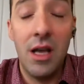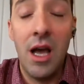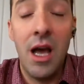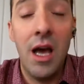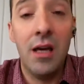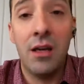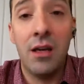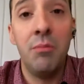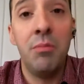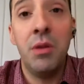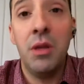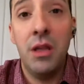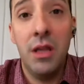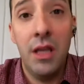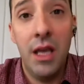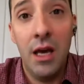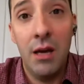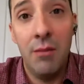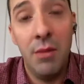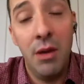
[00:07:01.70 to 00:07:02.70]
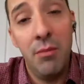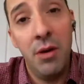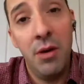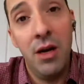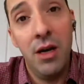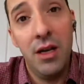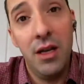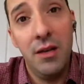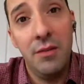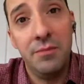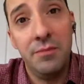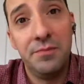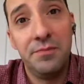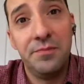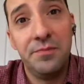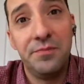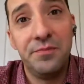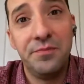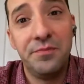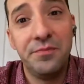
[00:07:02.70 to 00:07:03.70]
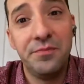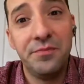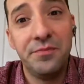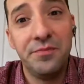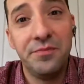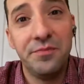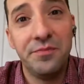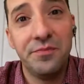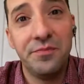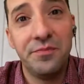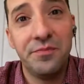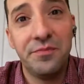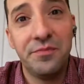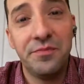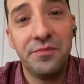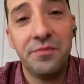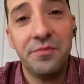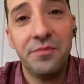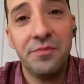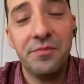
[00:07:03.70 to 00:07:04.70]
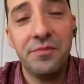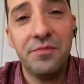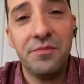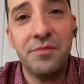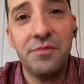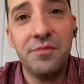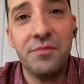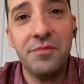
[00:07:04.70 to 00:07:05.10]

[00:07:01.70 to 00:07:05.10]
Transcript: at, completely out of my body. Mm. Yeah,